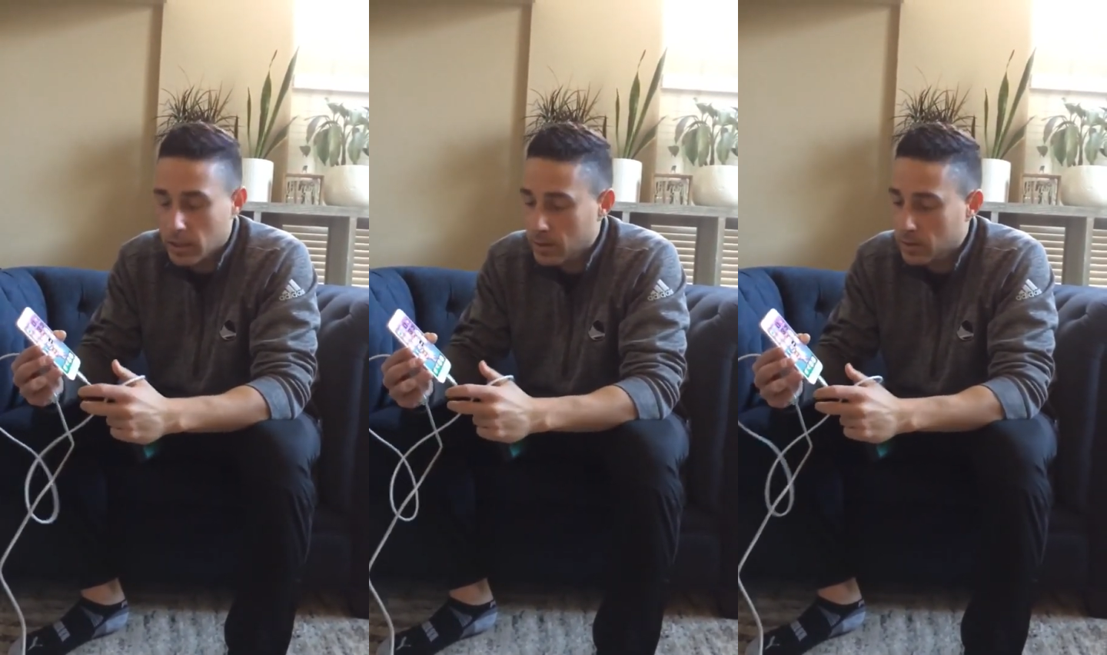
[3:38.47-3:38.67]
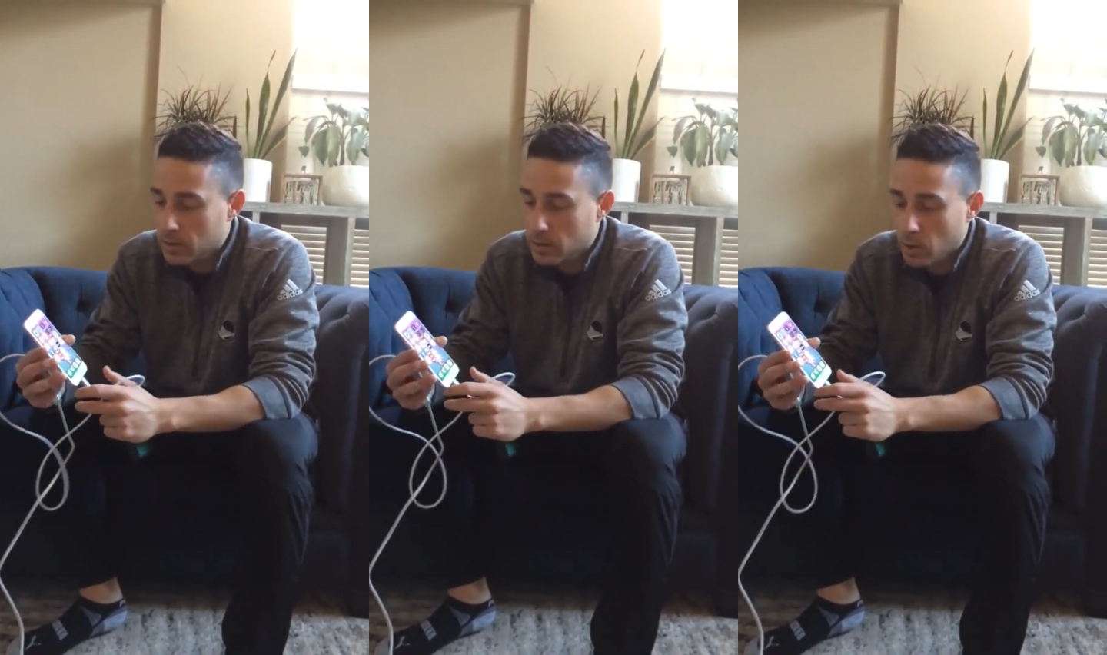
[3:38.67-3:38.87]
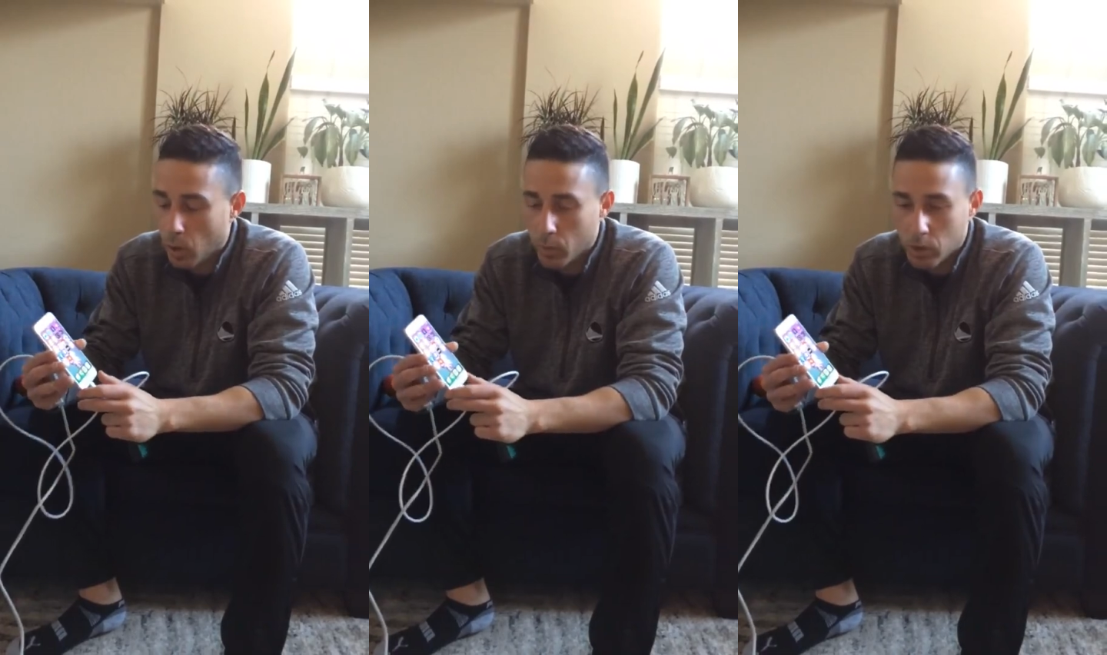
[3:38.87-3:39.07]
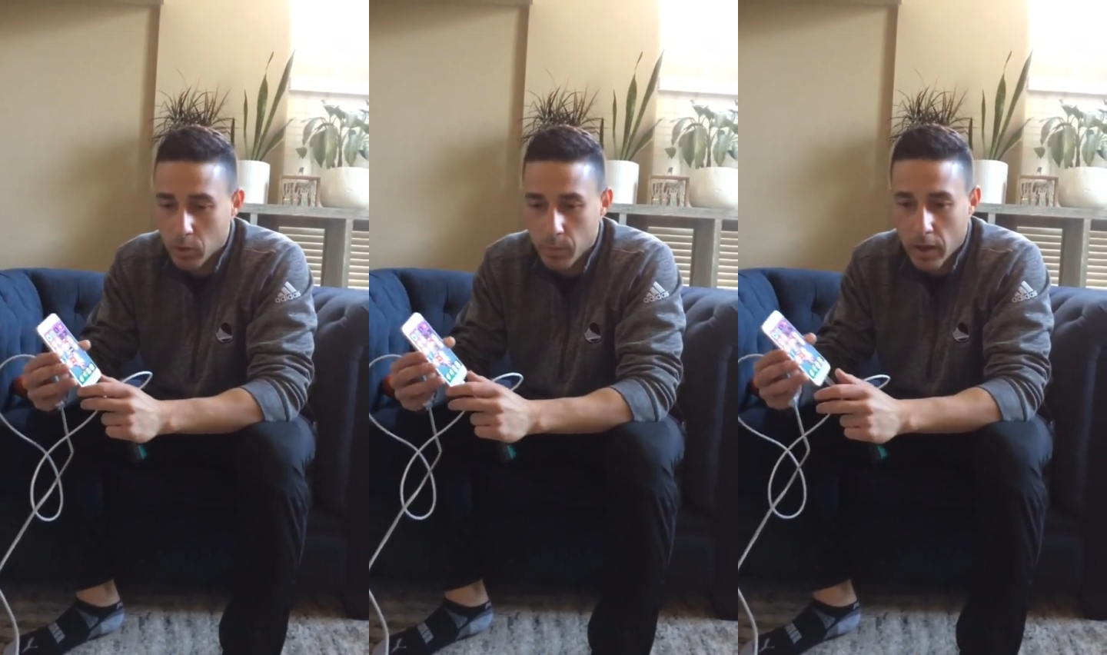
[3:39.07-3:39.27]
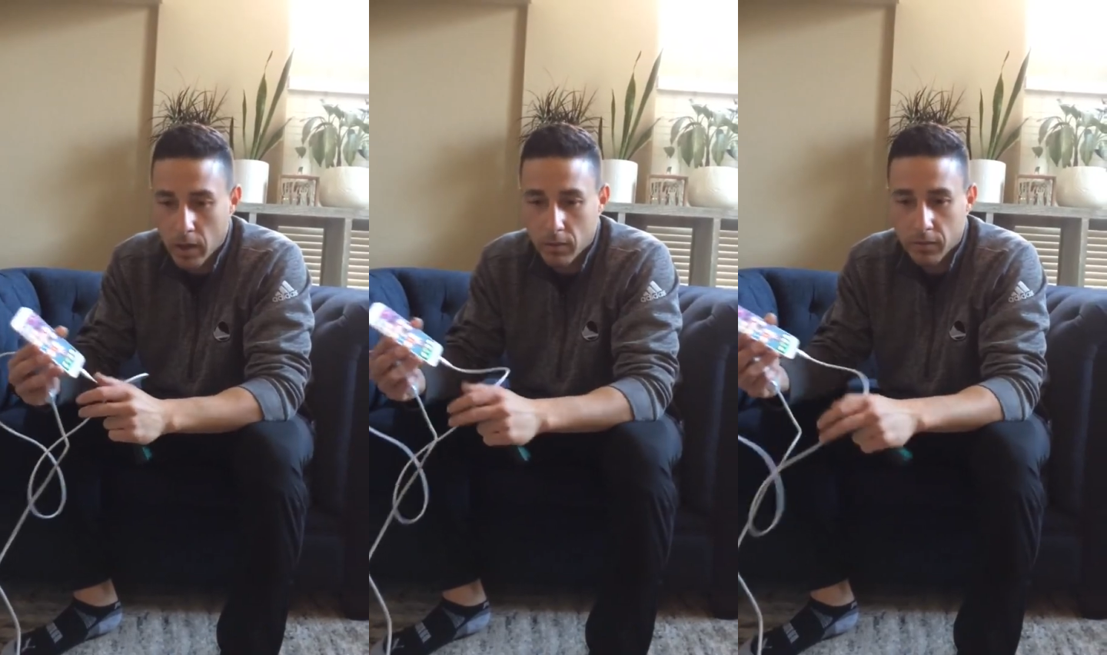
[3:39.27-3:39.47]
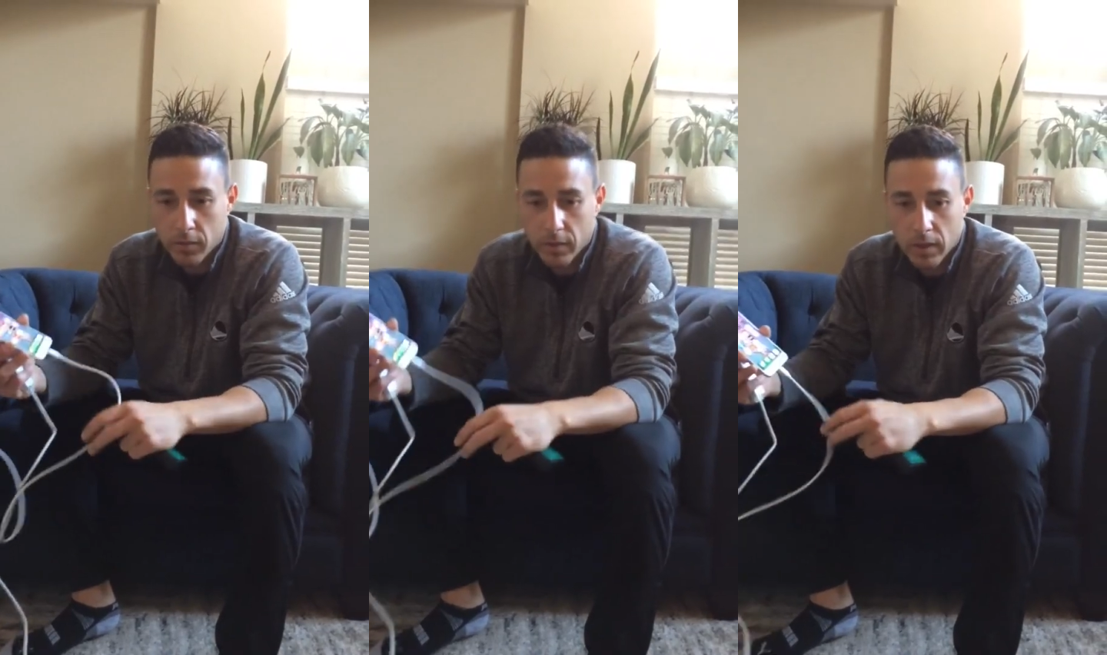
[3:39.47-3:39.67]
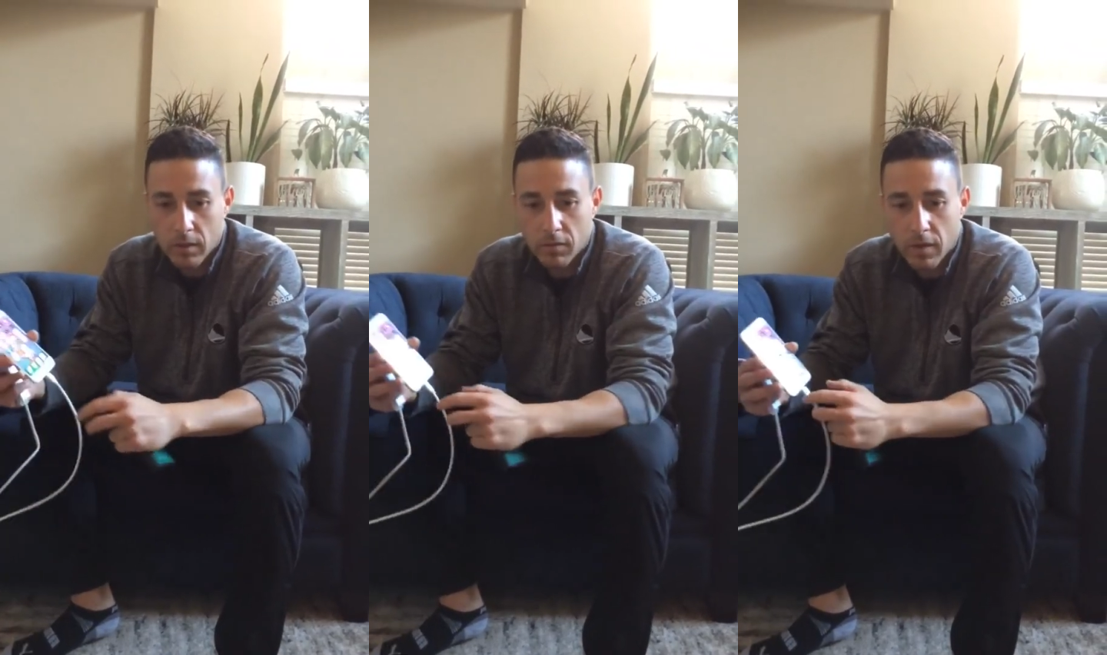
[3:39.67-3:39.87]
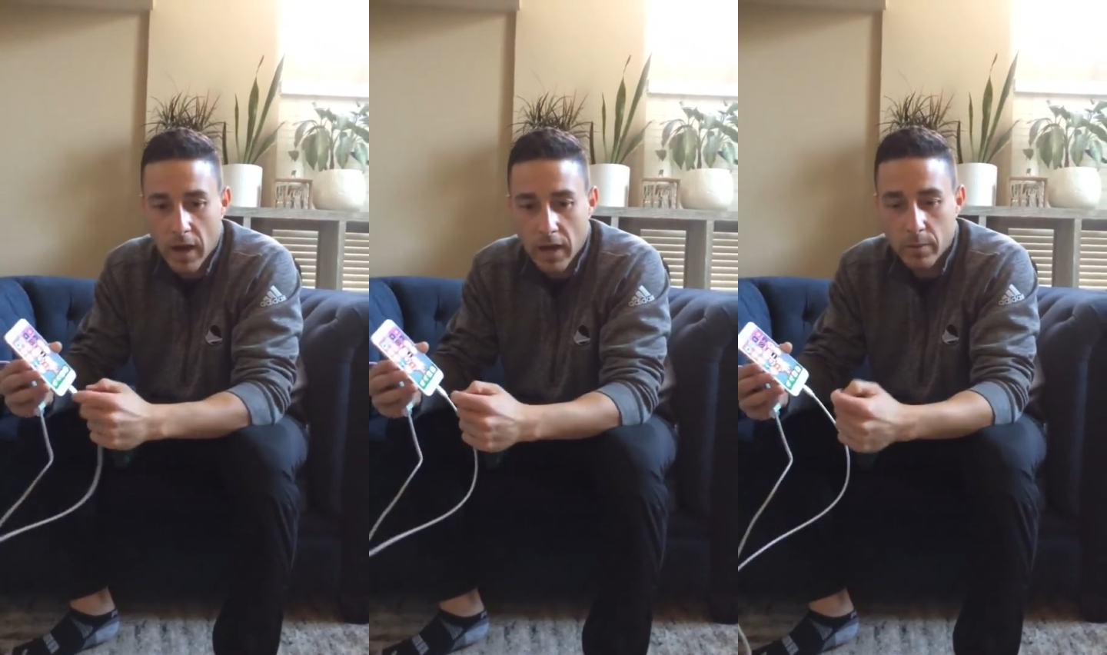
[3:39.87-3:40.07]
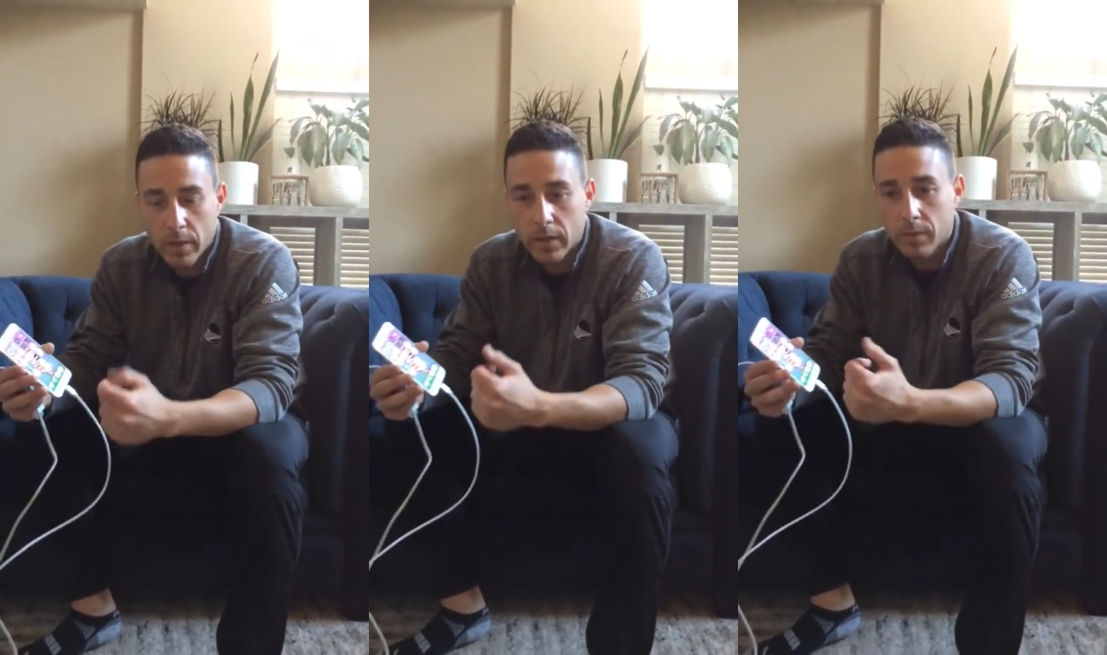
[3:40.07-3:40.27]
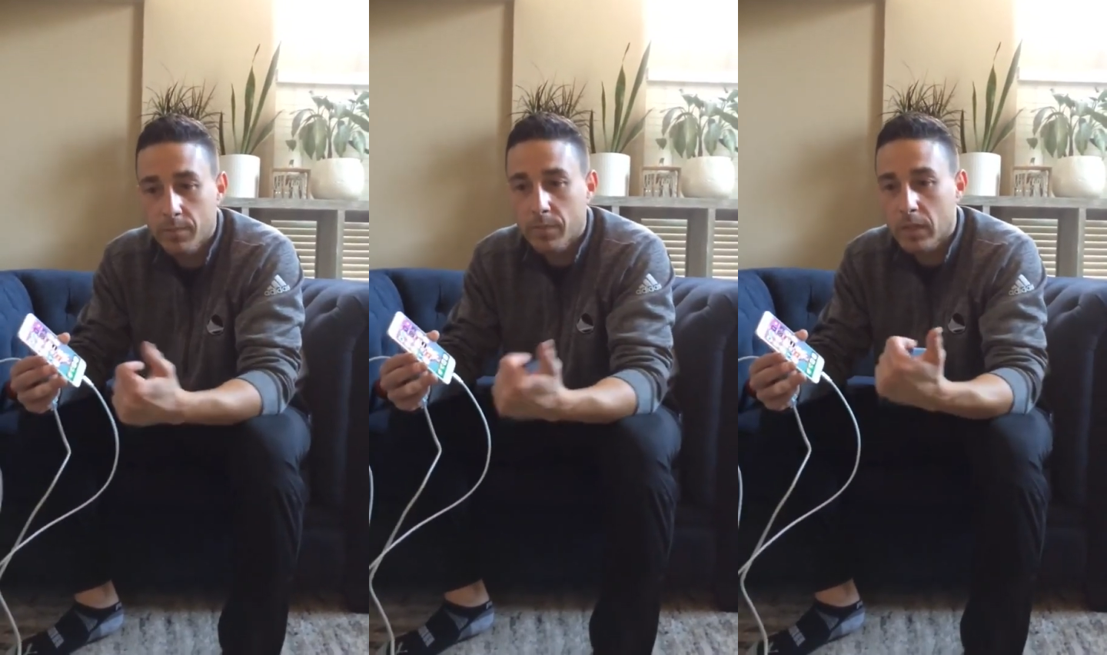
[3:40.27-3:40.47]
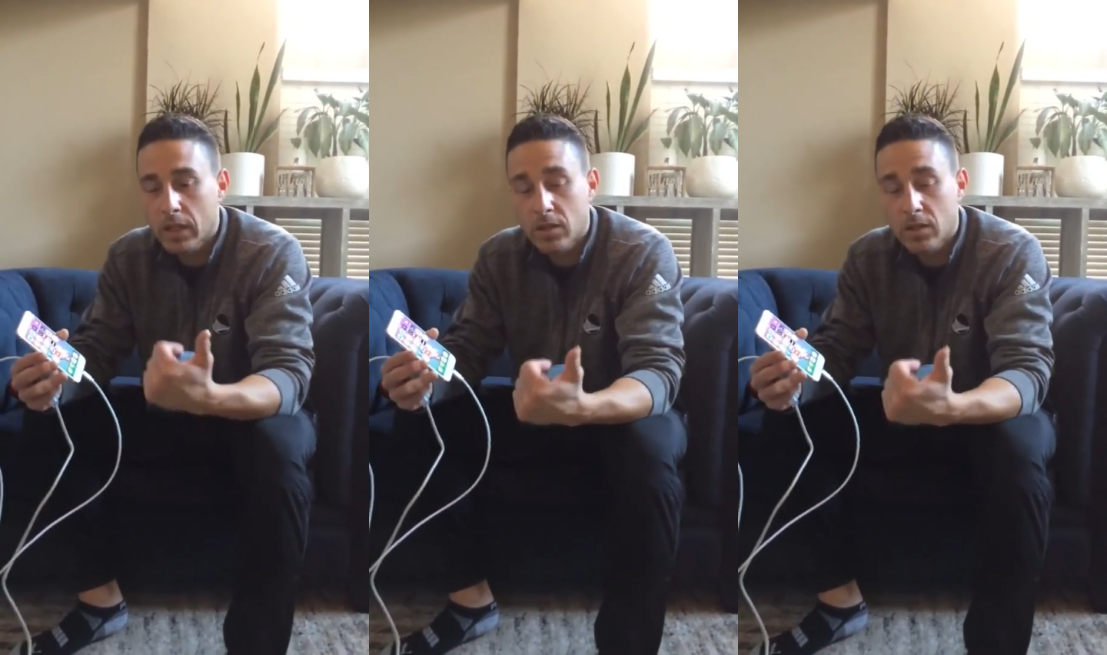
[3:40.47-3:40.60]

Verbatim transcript: it is so much better for the environment,